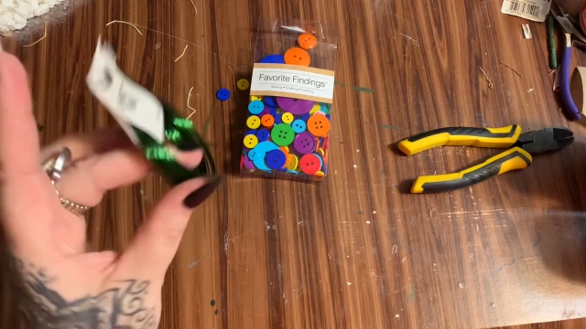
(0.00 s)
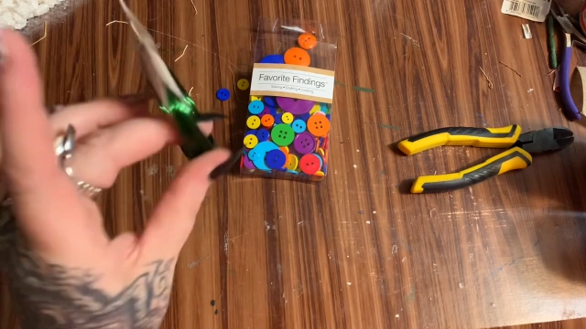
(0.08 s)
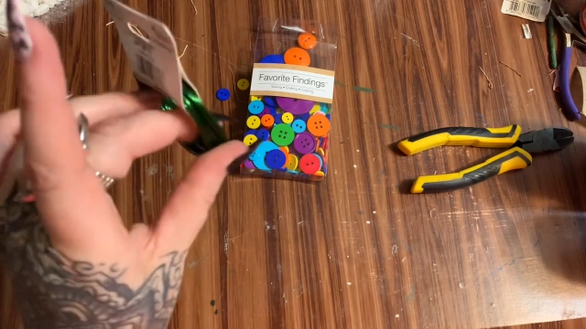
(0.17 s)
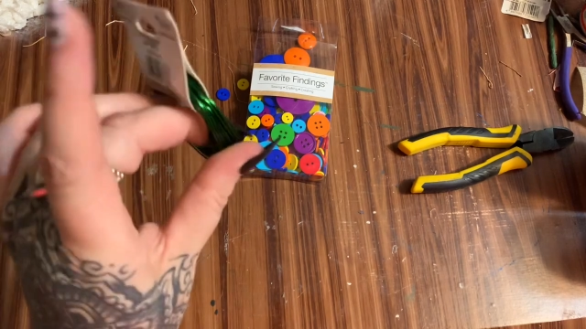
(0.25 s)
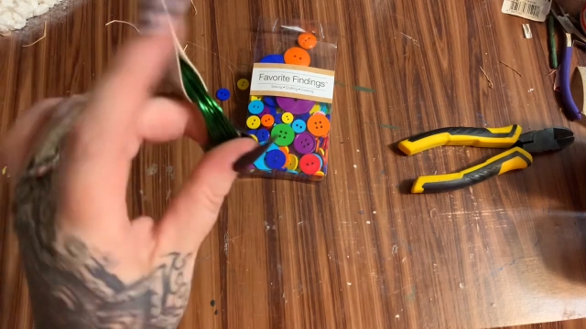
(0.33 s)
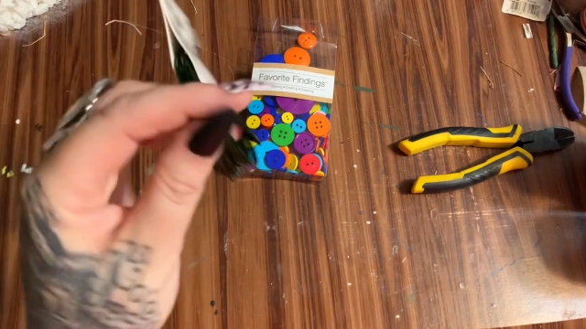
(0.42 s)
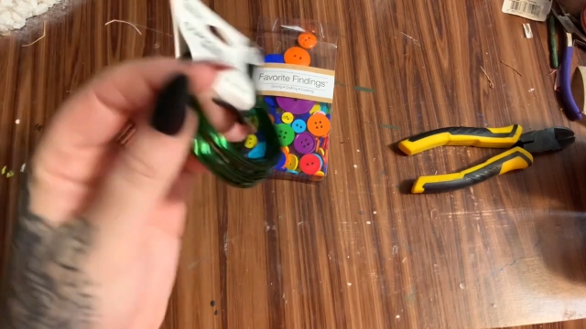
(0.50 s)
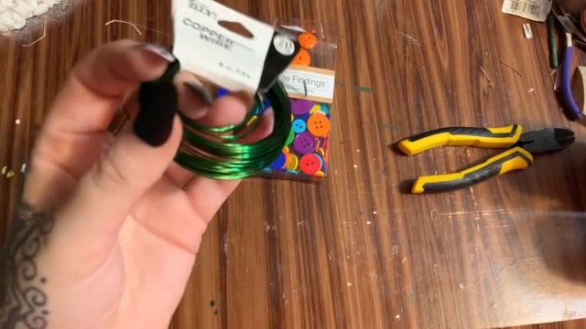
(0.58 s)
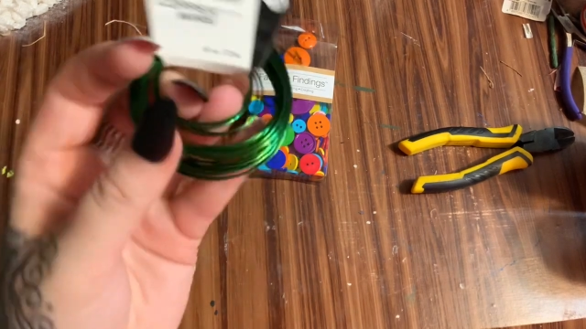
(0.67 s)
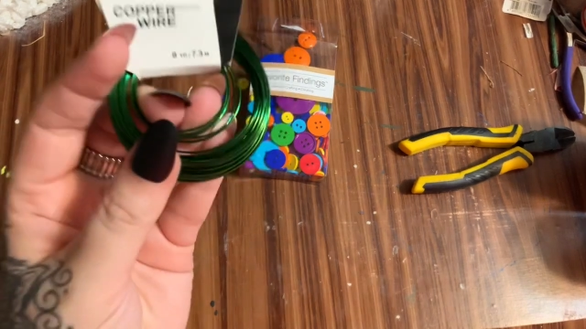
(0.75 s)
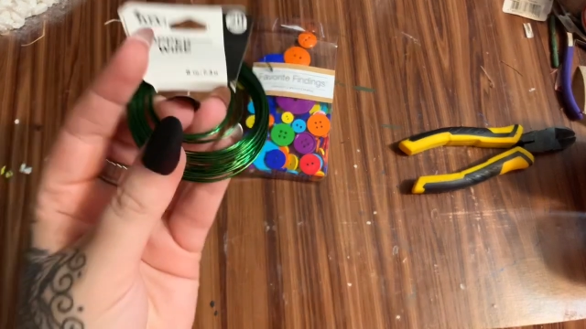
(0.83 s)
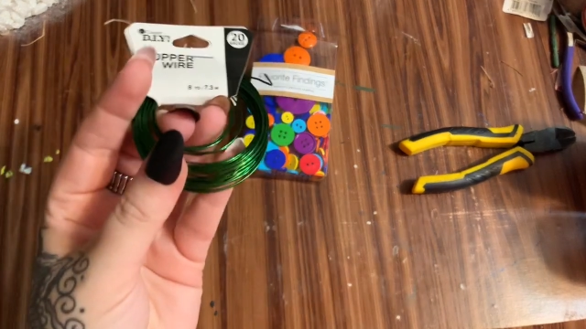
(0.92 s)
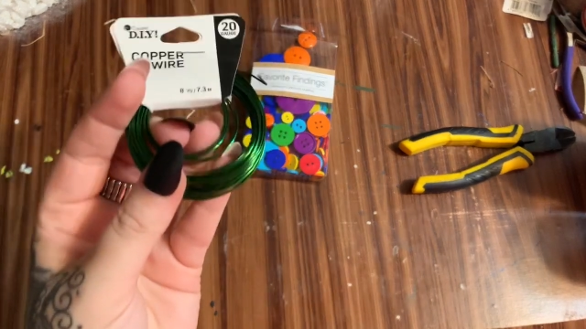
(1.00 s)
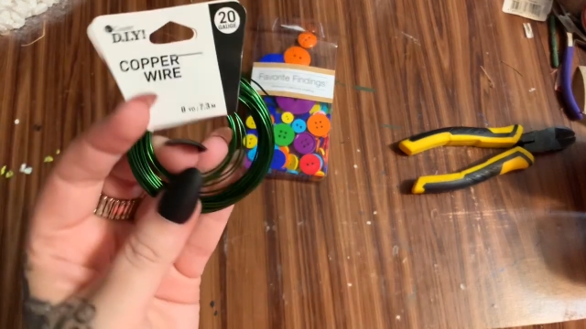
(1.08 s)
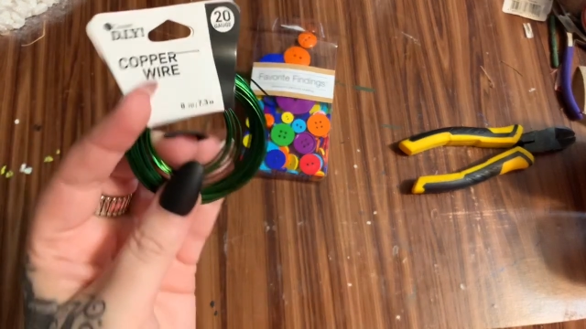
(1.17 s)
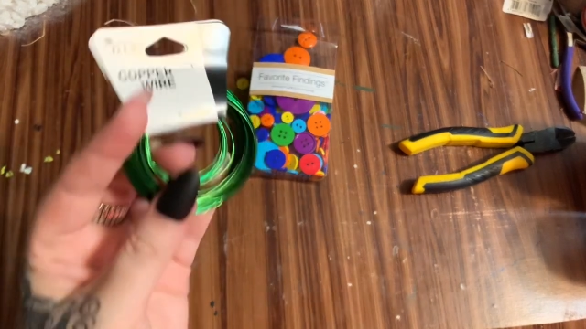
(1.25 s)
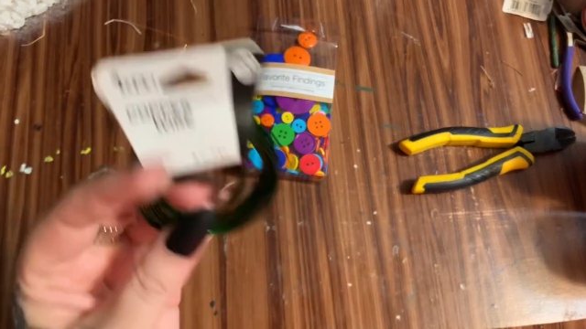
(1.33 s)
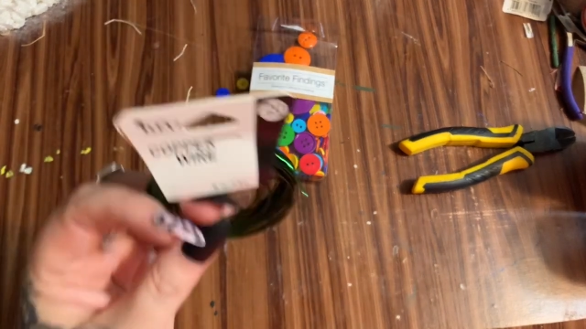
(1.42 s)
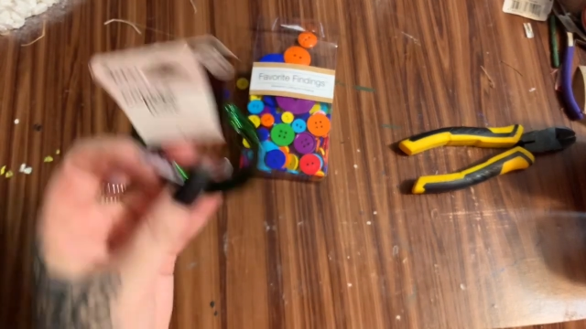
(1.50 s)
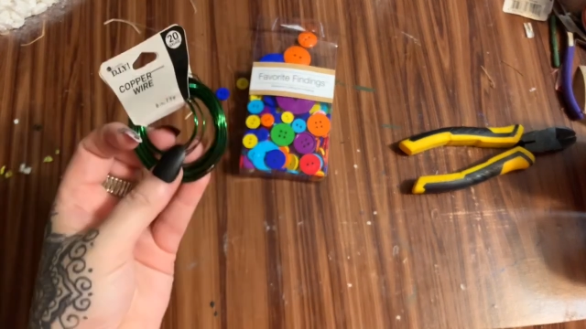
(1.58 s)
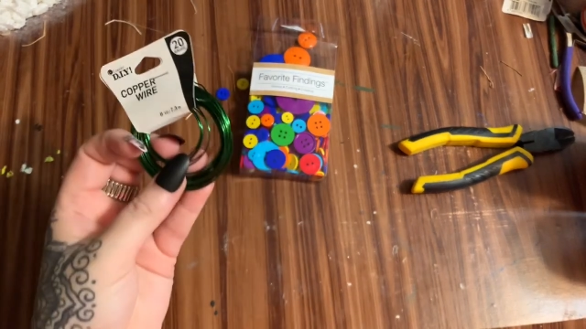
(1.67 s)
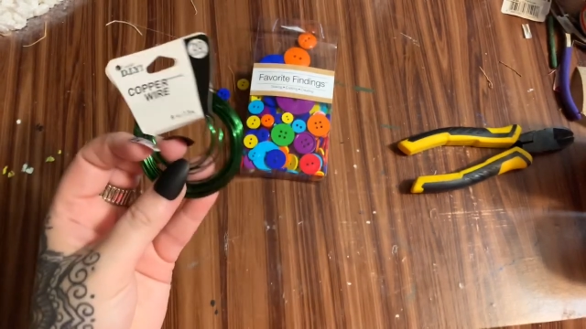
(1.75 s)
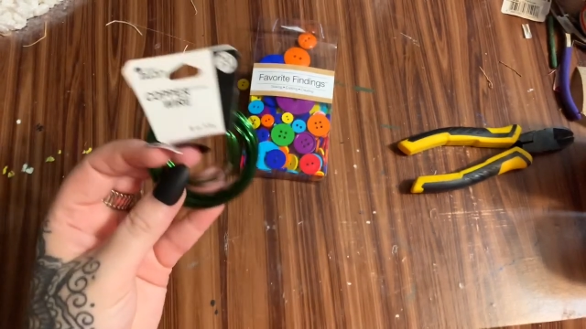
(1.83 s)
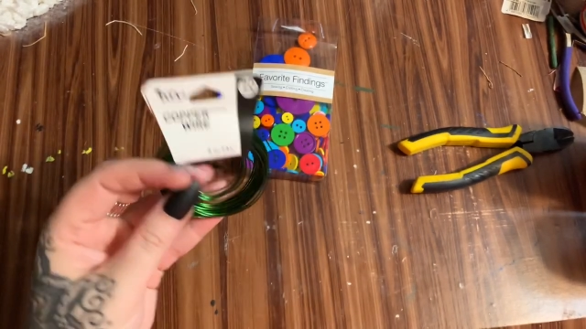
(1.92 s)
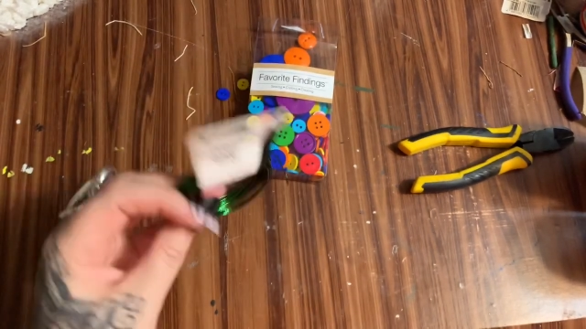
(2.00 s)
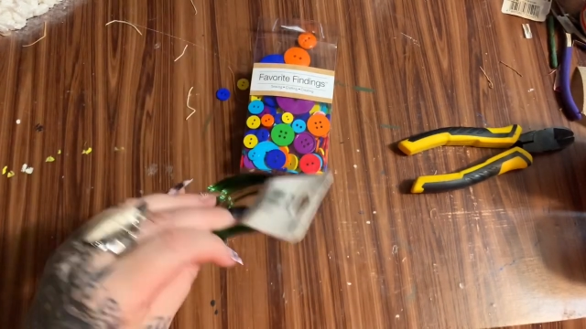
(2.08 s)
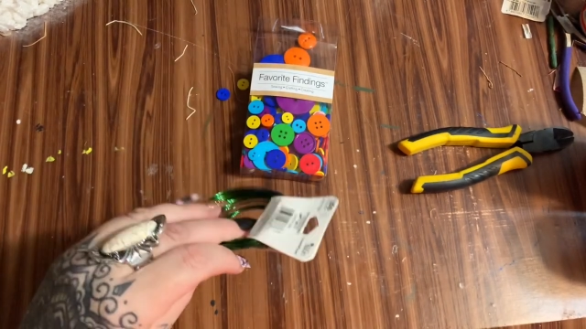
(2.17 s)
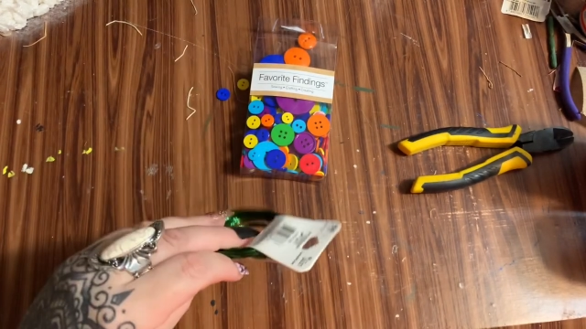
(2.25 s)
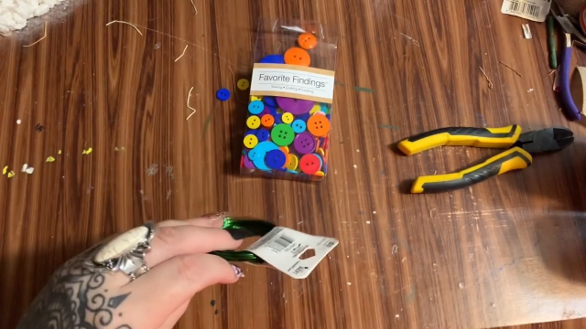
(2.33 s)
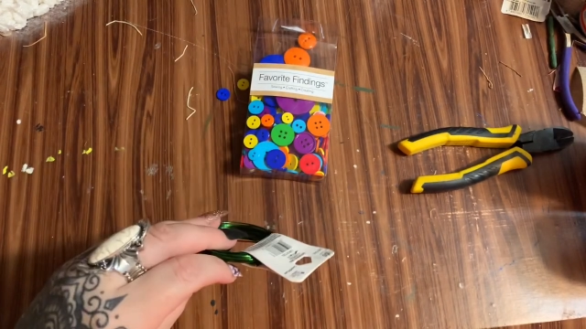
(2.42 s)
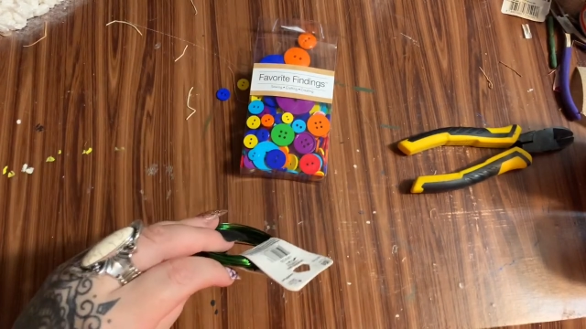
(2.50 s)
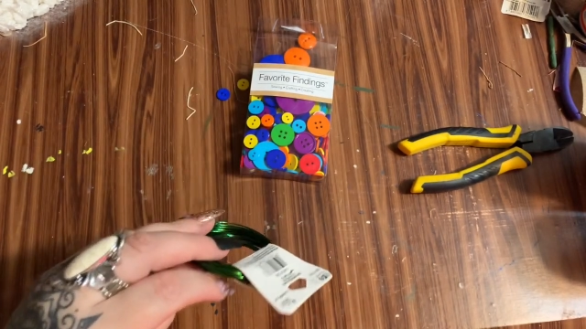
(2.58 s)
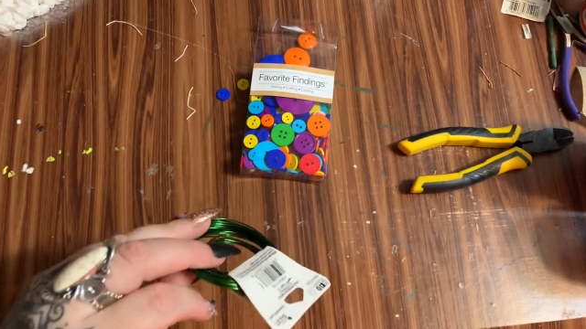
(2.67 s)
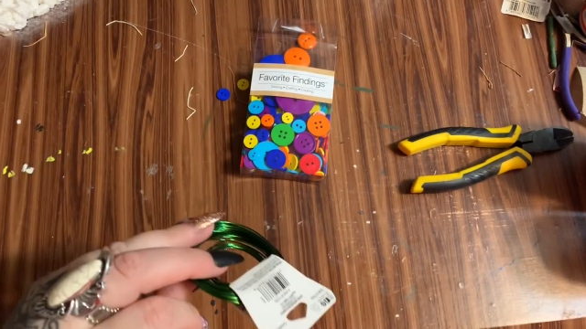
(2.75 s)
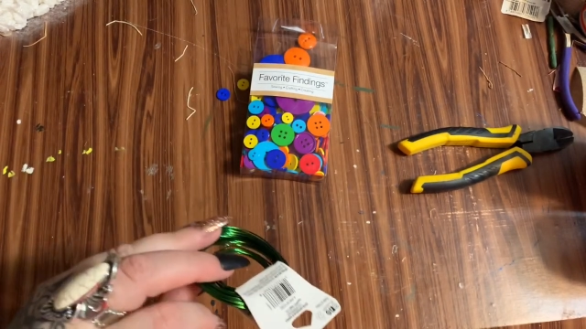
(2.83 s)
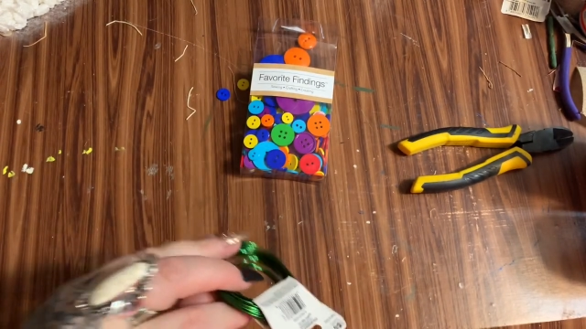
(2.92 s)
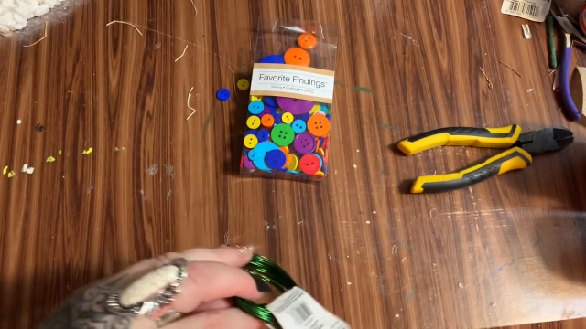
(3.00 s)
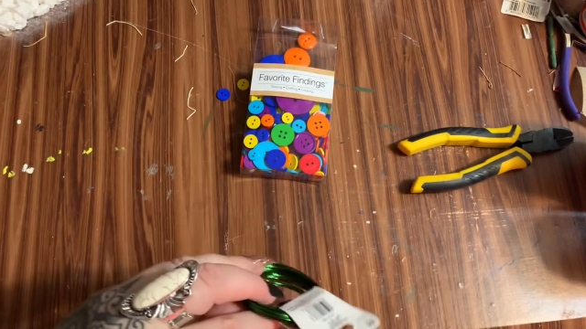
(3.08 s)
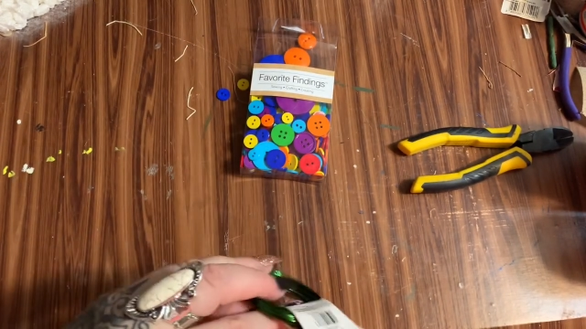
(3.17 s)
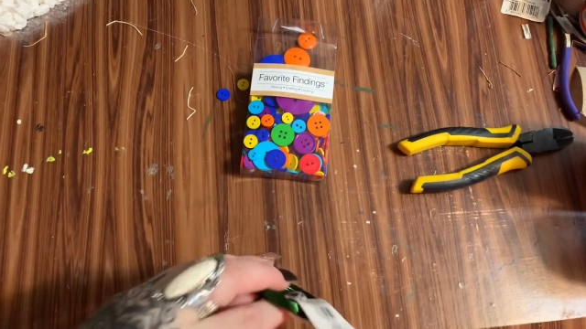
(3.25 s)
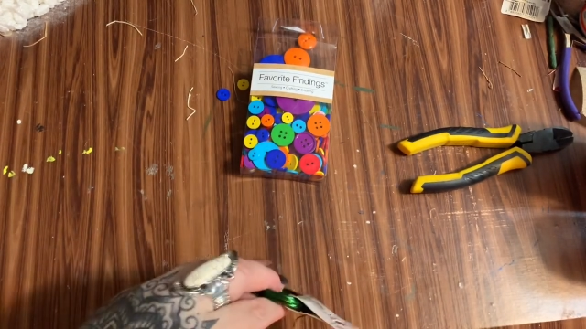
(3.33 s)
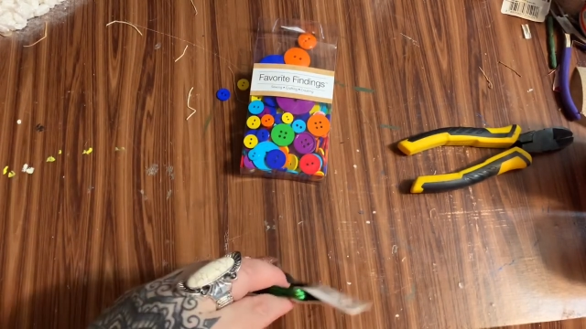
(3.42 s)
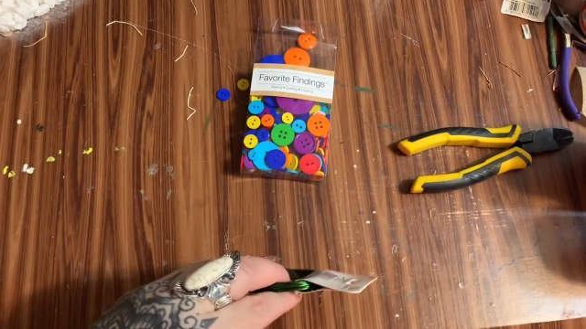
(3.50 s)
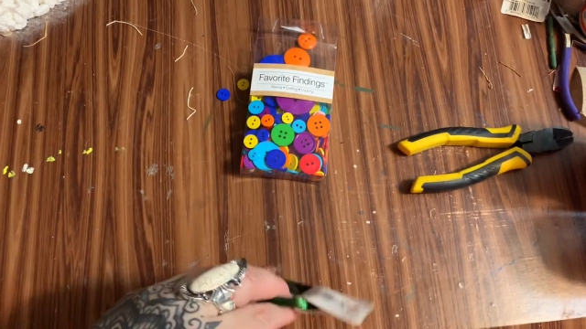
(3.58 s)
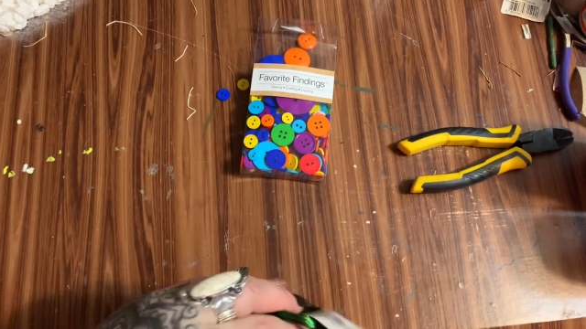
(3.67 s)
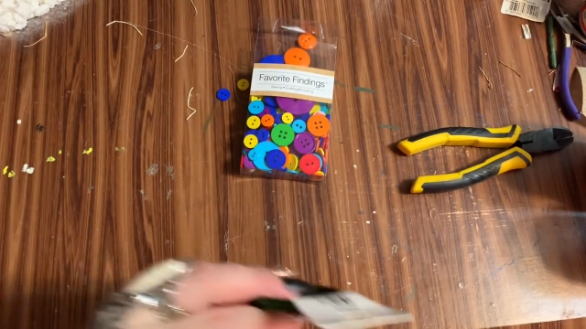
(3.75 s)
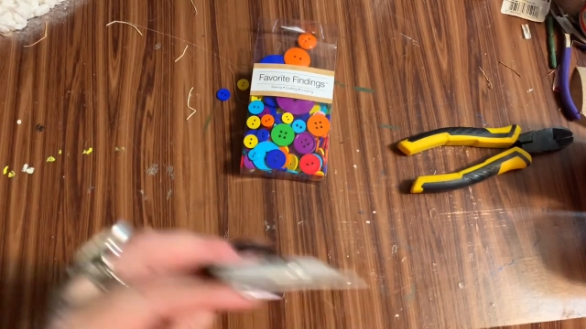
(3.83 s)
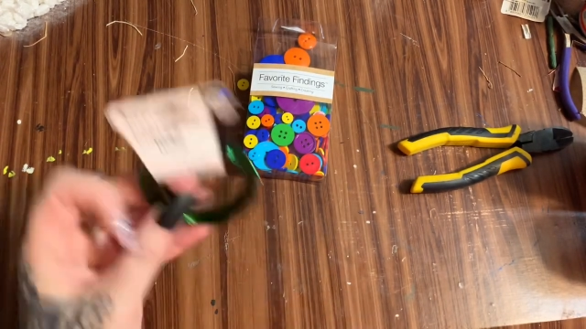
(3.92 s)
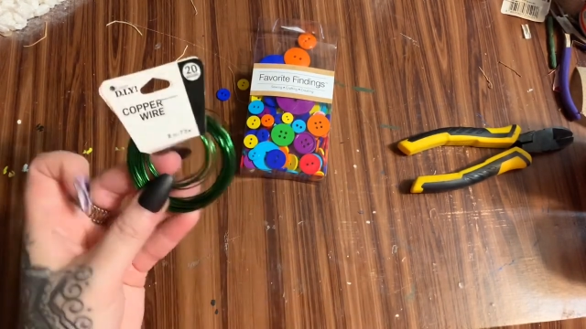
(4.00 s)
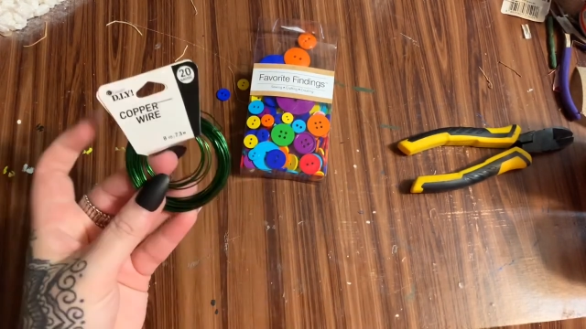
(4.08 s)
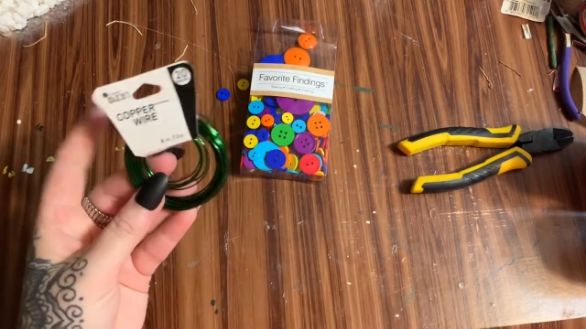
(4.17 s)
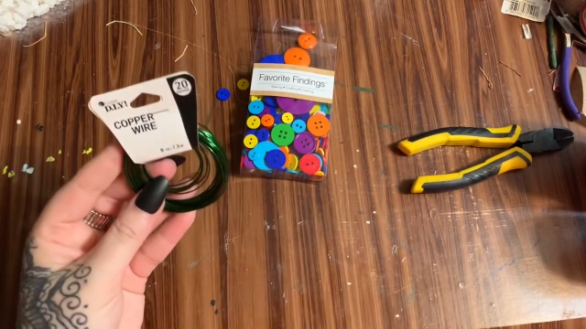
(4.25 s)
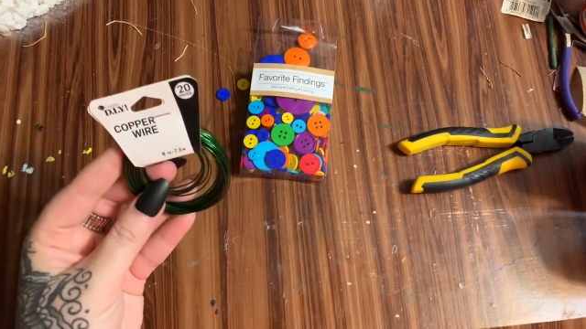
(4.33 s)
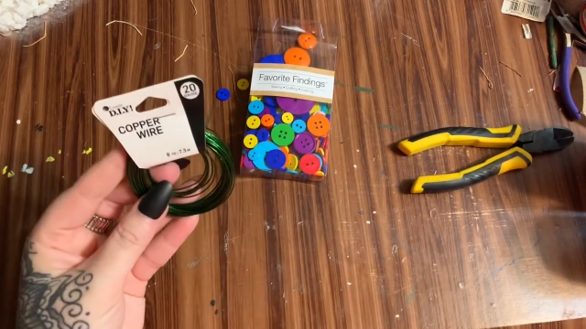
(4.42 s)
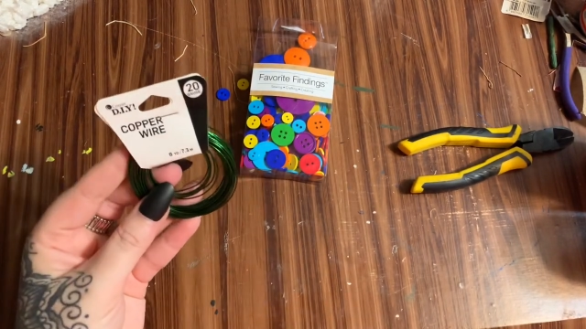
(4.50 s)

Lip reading: No face is visible, so there are no lips to read.